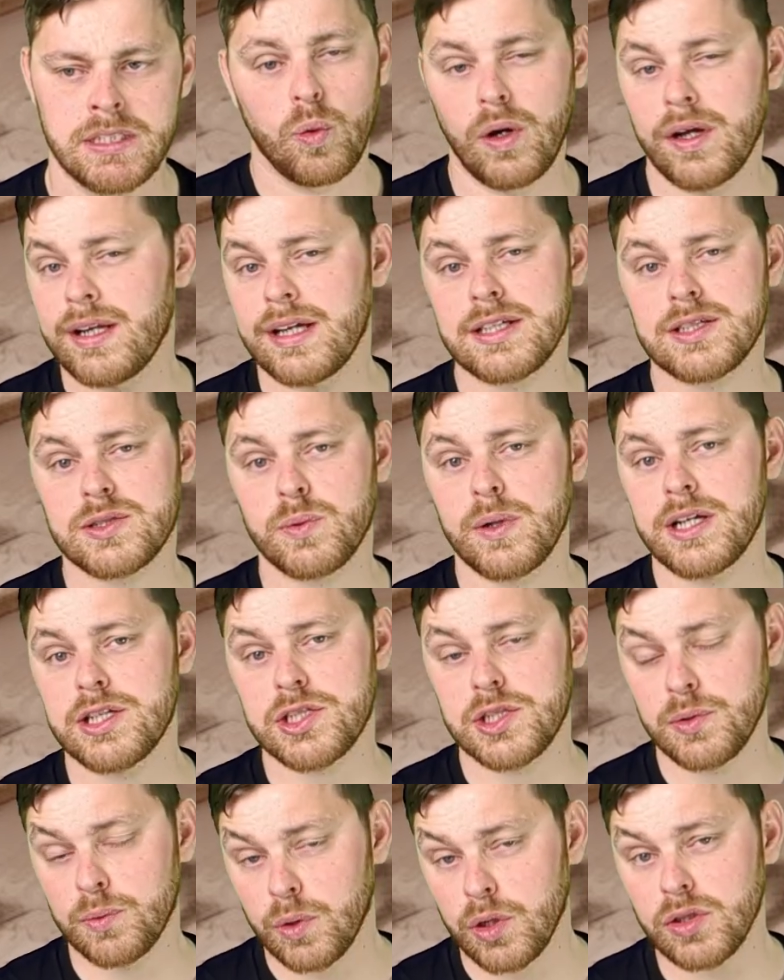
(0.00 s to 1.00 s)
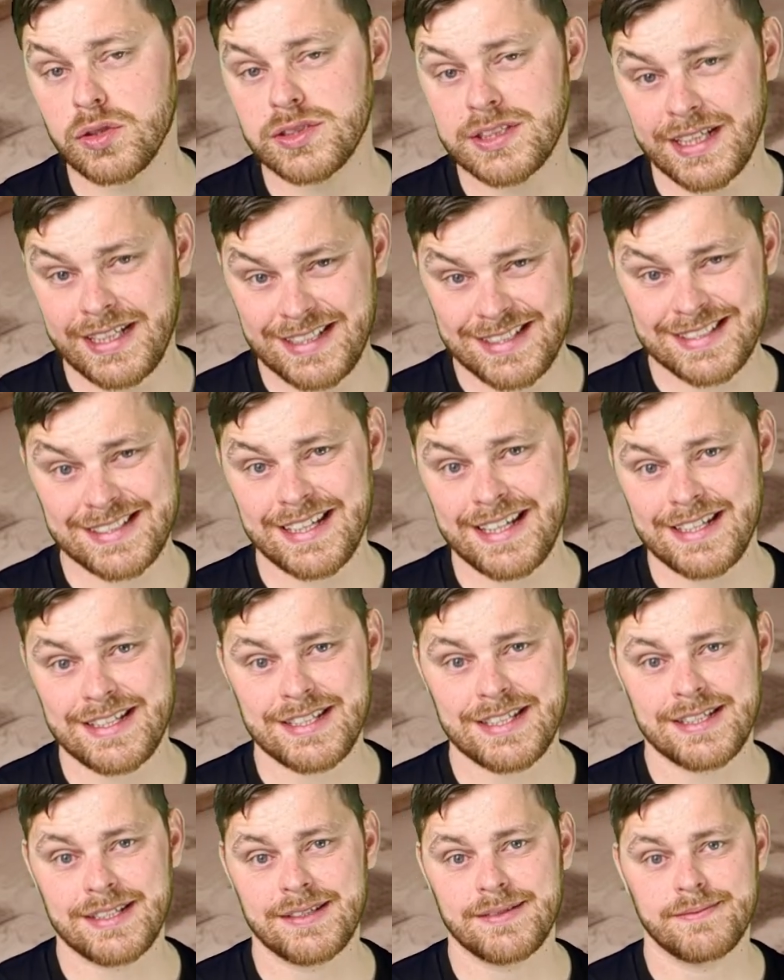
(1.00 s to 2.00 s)
When asked where she was, he
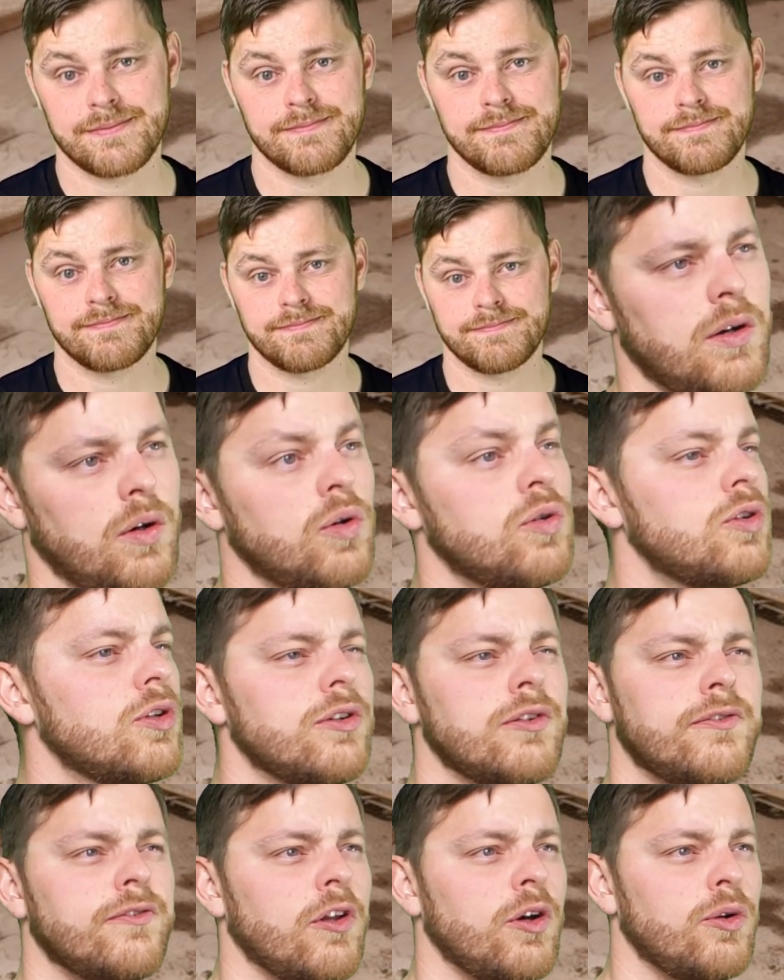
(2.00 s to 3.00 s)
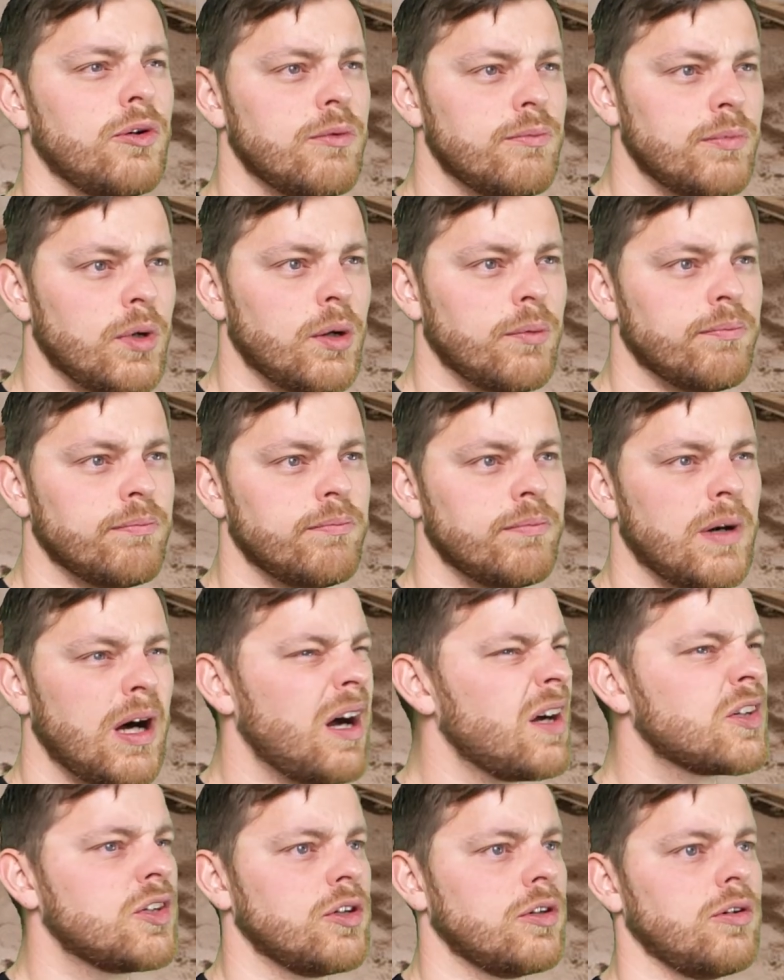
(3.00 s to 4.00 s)
said, "Under the floor with Mum. I
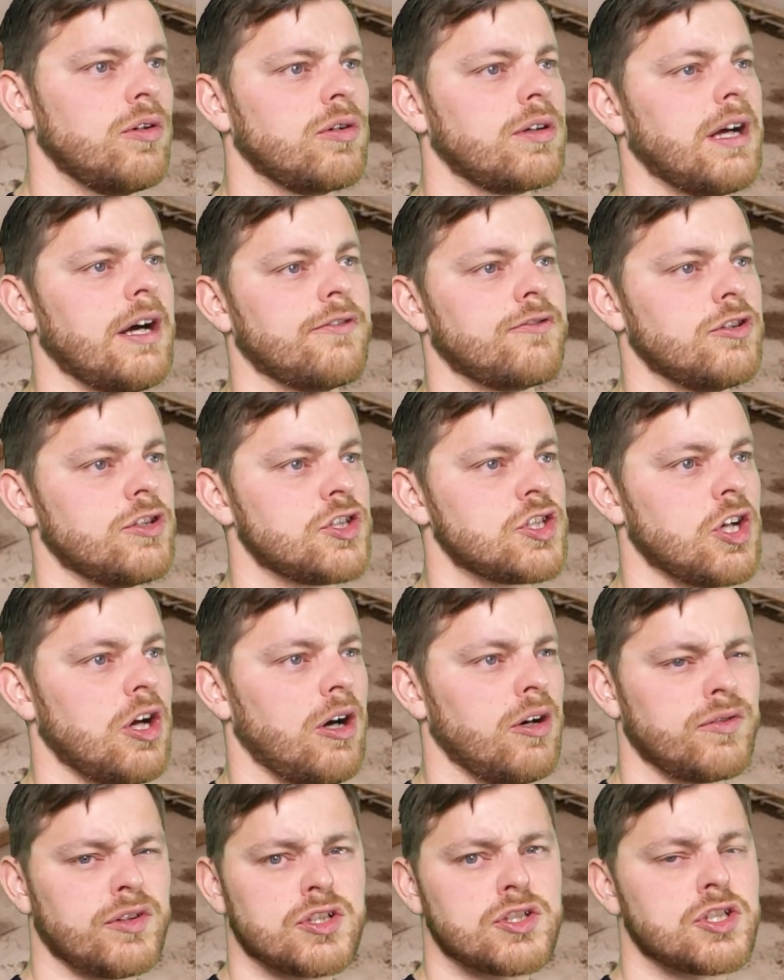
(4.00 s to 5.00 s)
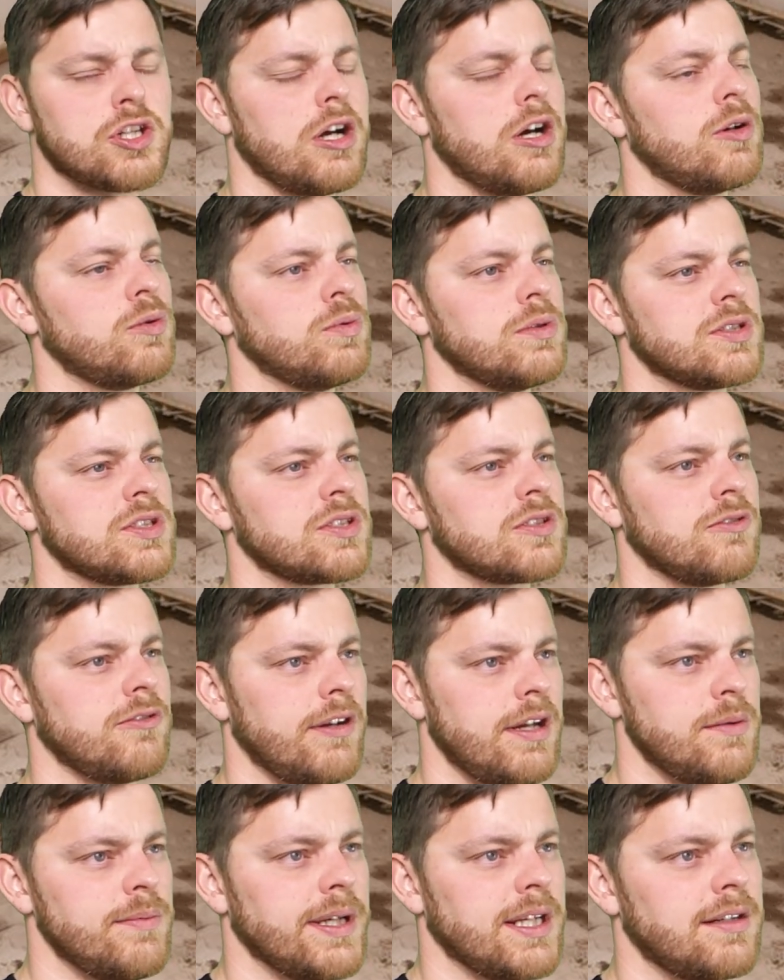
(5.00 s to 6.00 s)
couldn't look after a child. The child was
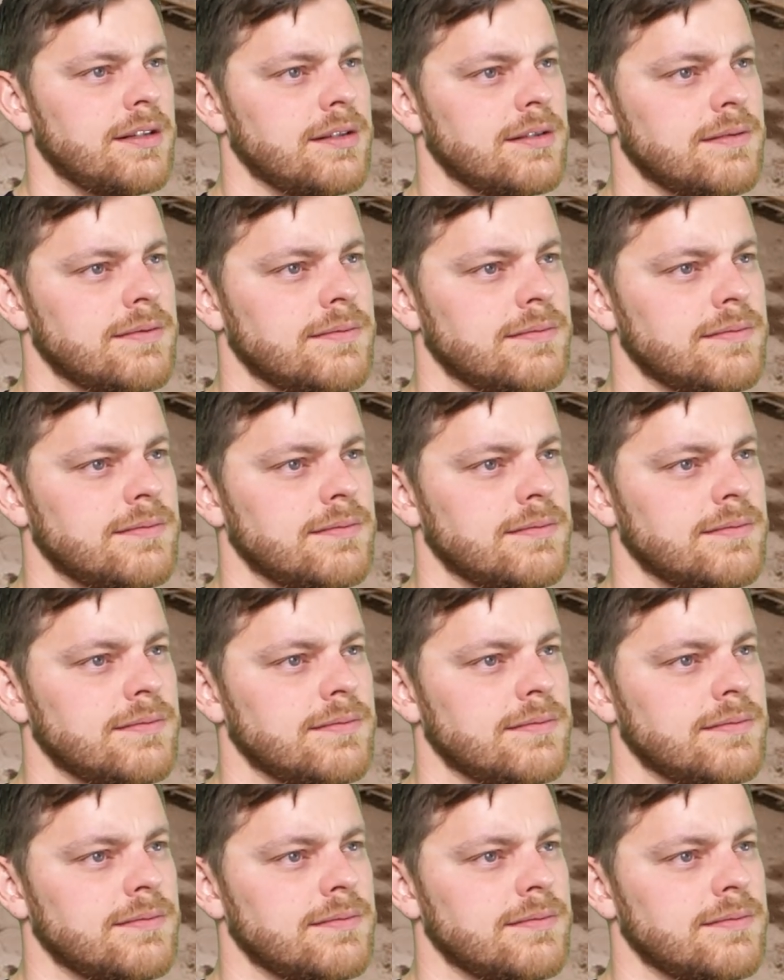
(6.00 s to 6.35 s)
screaming."